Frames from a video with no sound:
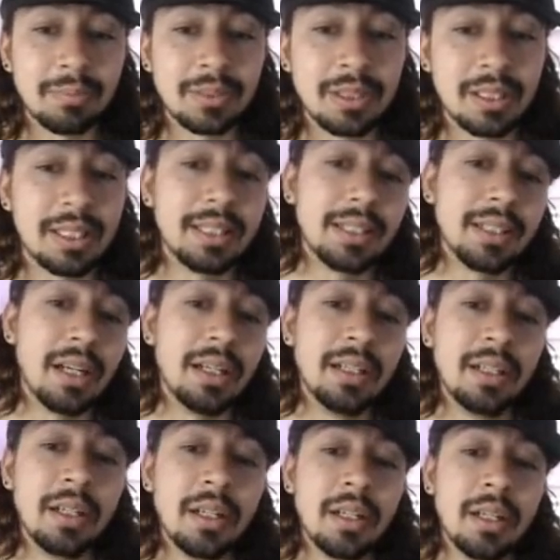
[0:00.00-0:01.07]
So there you go.
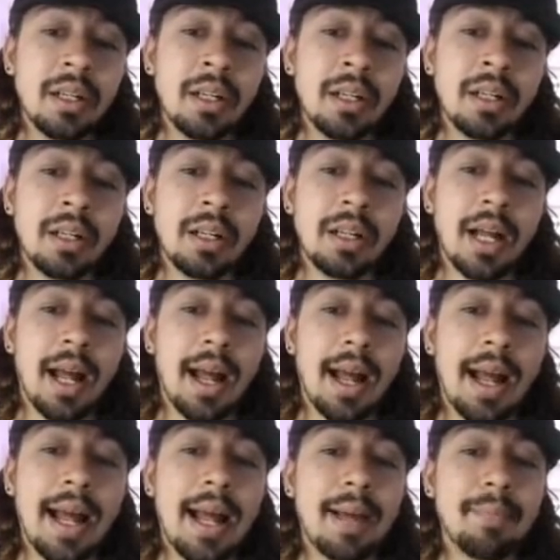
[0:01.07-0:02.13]

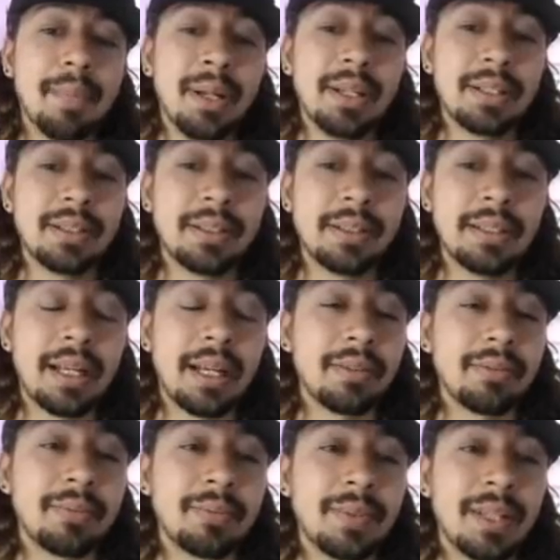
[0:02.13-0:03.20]
Yeah,
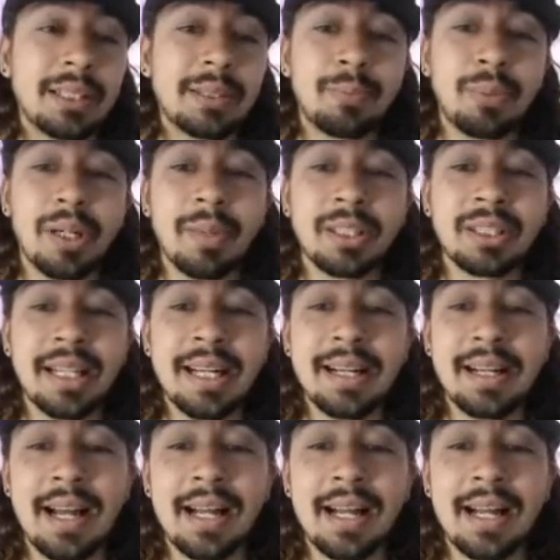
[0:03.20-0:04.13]
that's pretty much it.